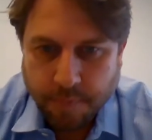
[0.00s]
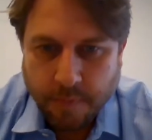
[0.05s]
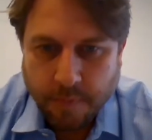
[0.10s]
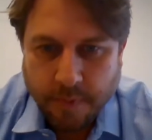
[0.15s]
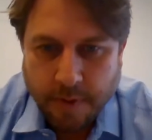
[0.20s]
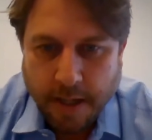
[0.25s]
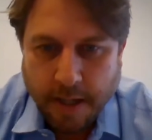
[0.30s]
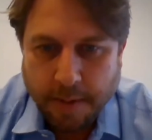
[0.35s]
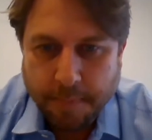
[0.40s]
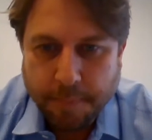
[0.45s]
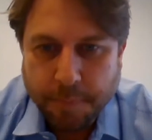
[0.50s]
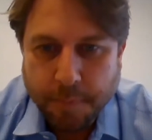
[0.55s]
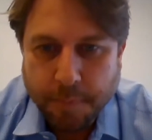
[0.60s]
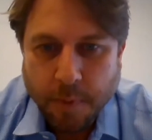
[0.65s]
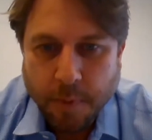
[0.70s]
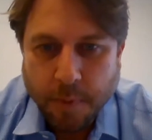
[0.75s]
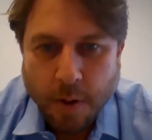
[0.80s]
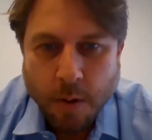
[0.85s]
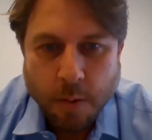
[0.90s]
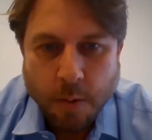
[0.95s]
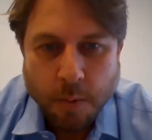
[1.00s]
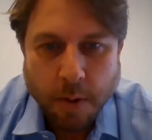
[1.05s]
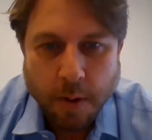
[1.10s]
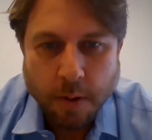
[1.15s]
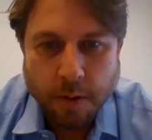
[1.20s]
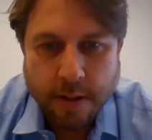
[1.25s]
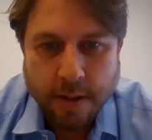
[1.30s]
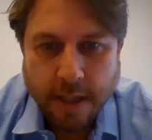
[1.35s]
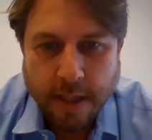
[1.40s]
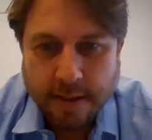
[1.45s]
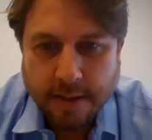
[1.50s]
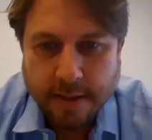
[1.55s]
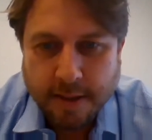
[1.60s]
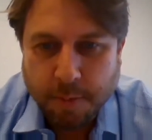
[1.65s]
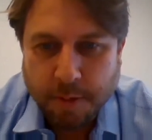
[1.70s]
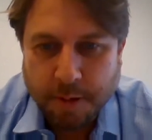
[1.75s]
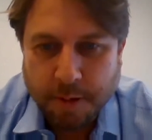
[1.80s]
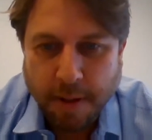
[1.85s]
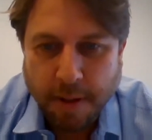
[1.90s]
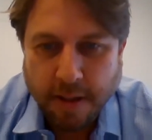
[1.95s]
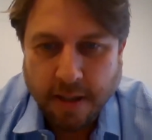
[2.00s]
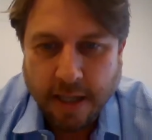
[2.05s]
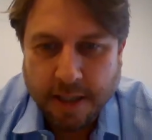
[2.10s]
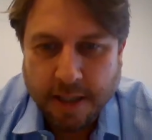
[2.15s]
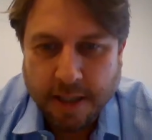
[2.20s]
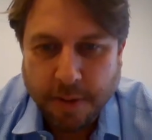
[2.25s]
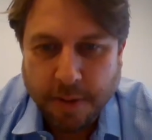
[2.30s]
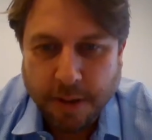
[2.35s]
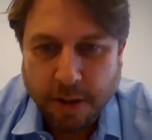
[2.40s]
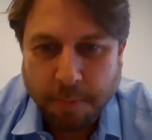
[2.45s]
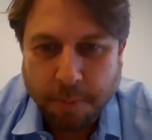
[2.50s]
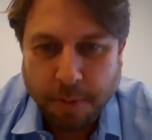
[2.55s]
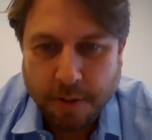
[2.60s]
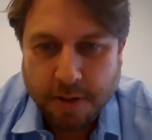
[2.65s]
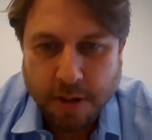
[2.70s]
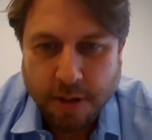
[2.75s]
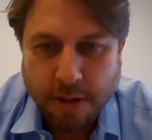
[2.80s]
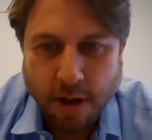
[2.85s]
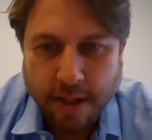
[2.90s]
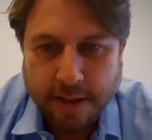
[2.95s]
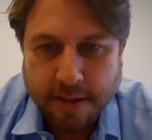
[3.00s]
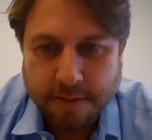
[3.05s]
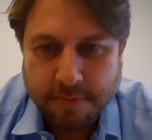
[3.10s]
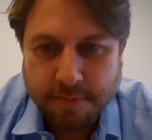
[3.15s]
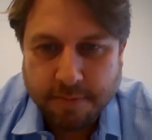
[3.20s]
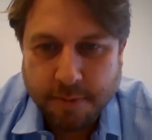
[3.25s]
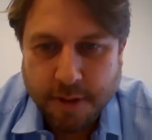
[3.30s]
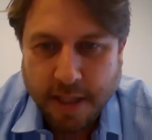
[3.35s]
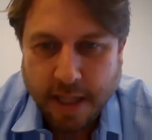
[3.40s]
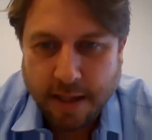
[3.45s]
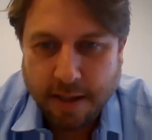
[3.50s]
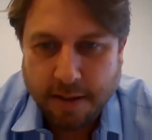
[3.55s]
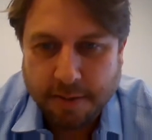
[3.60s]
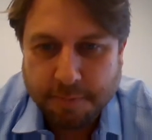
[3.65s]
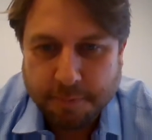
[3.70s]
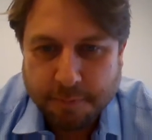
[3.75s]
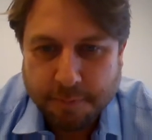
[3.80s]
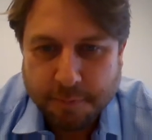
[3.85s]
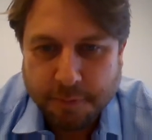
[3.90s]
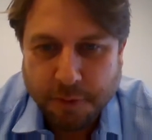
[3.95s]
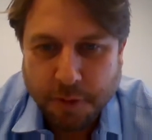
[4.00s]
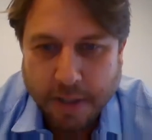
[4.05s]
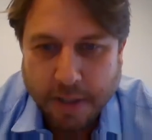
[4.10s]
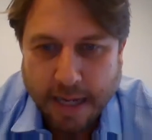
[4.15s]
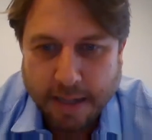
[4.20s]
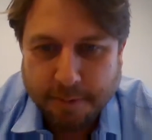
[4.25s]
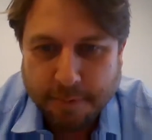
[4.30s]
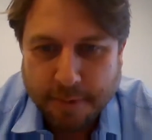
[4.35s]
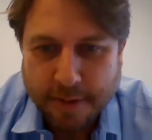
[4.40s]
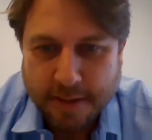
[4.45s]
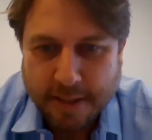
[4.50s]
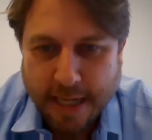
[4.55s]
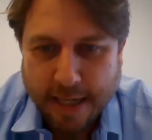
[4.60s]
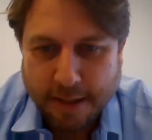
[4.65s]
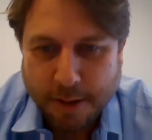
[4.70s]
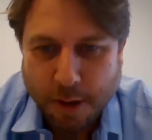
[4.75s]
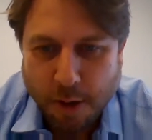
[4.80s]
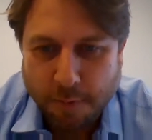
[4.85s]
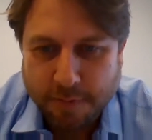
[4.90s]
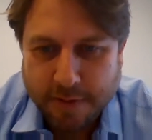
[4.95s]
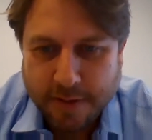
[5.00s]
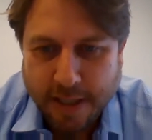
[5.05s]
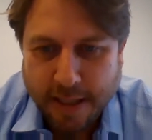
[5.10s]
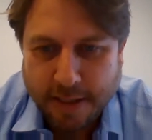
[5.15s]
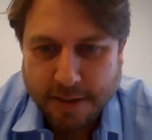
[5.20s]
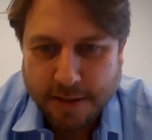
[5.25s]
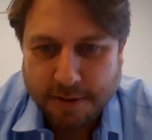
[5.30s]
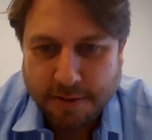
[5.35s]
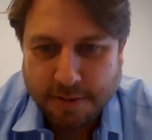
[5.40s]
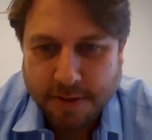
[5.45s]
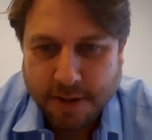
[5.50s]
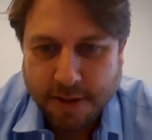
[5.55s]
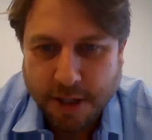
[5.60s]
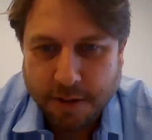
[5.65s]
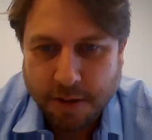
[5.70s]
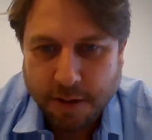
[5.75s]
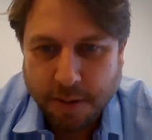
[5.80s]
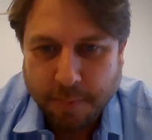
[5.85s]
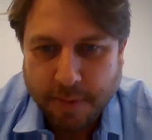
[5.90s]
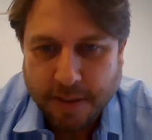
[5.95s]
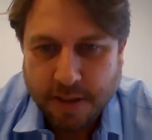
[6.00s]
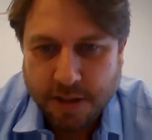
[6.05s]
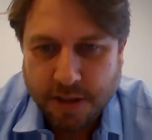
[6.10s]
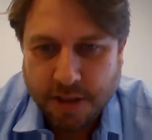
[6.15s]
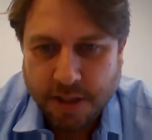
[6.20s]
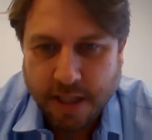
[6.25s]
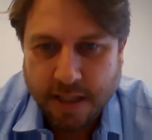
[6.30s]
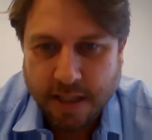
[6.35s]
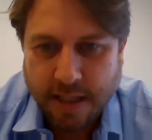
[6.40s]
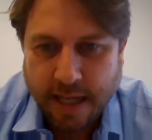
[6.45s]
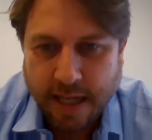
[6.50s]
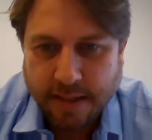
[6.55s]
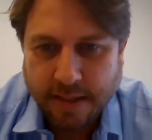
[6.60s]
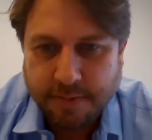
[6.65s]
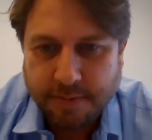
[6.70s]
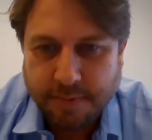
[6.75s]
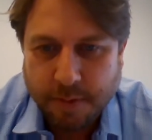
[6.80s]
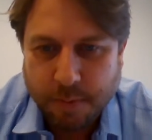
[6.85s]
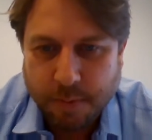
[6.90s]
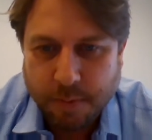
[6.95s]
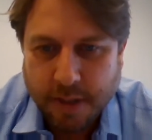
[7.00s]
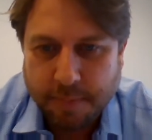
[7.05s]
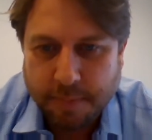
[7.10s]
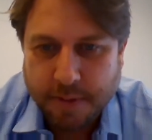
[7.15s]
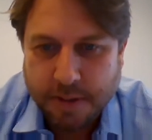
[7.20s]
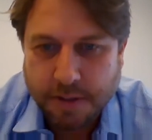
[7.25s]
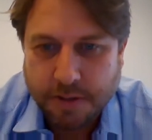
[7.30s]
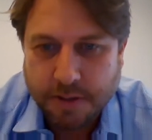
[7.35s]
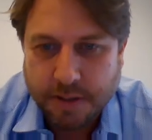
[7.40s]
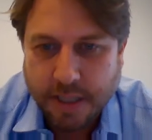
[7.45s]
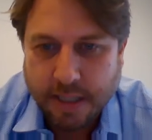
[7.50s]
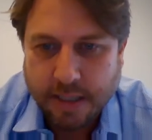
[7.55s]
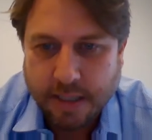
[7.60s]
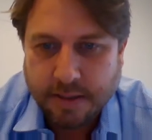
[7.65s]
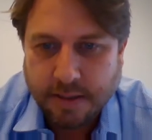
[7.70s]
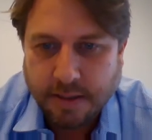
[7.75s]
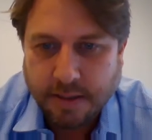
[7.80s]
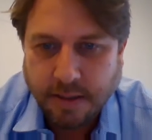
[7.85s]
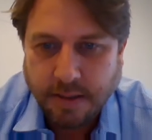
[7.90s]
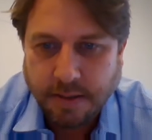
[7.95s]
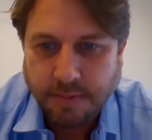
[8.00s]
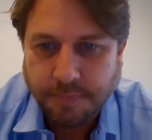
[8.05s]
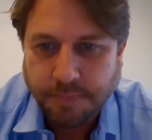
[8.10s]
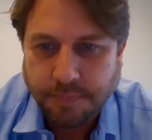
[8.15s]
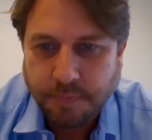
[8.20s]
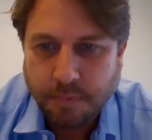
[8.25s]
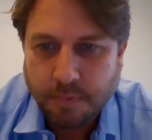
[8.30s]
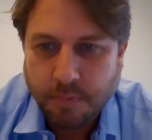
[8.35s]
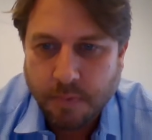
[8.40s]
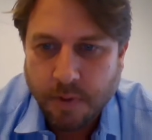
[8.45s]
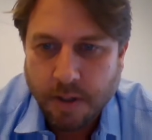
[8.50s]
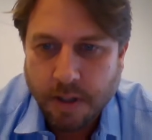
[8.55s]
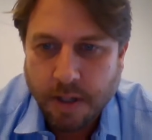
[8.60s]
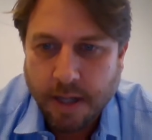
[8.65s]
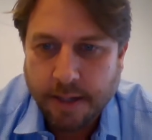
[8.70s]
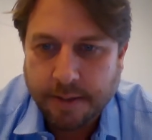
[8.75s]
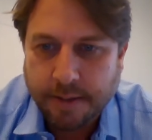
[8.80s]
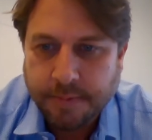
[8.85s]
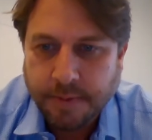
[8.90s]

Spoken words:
Yeah. Well, look, since we spoke last week, I put a slide together for that exact conversation. So let me just share that. It will take me 2 seconds. Okay.